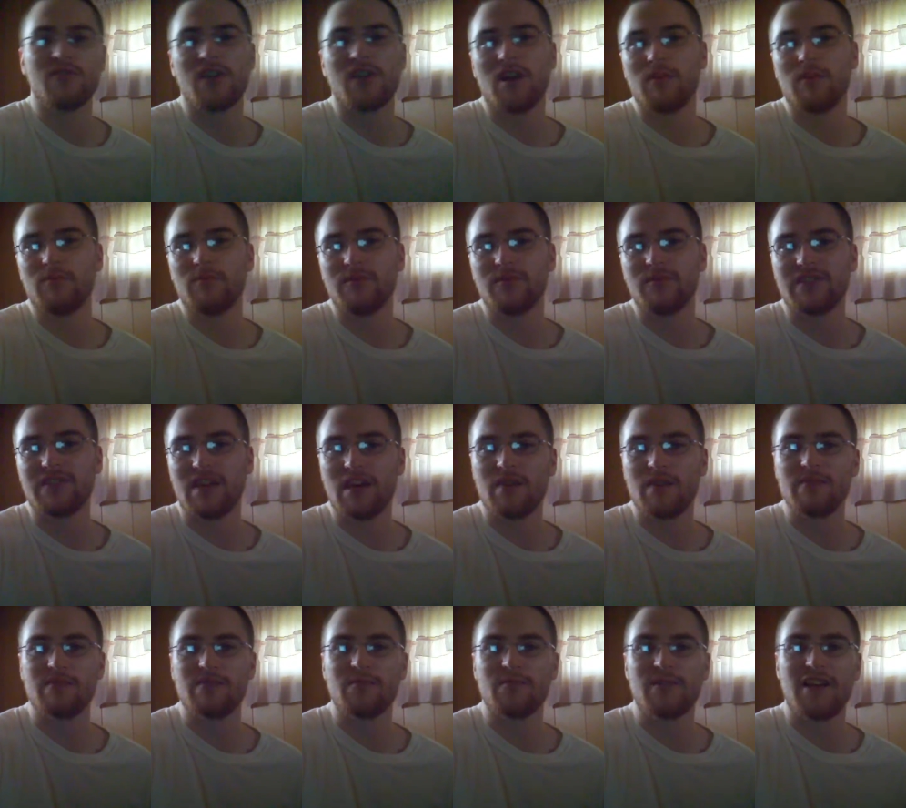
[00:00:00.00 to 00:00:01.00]
a couple
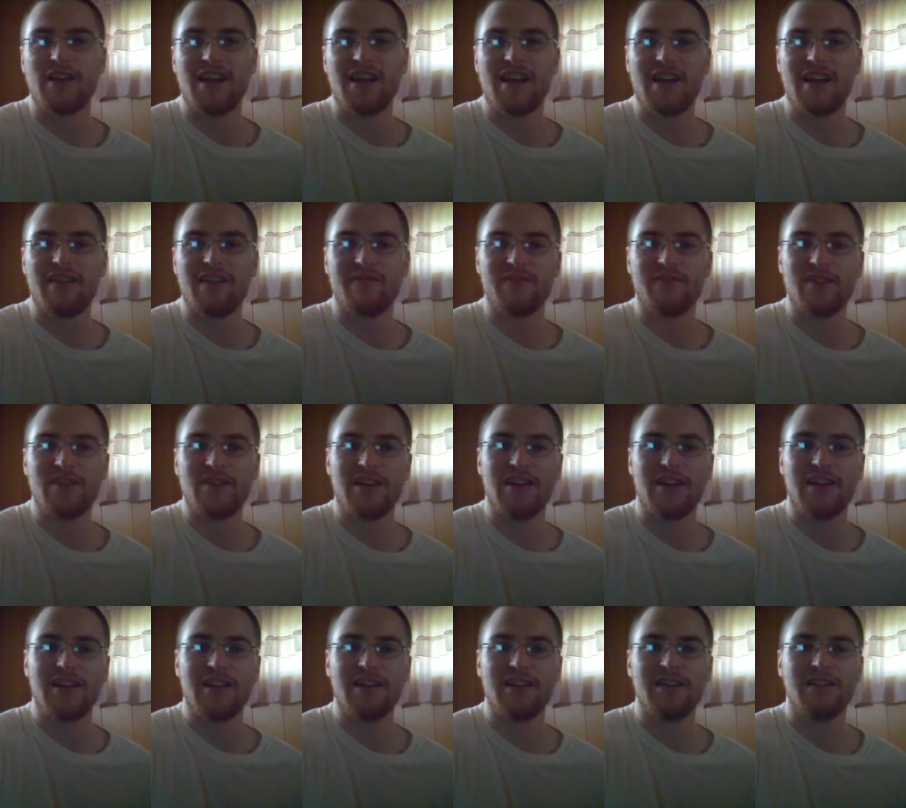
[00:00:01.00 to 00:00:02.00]
times, but I have not.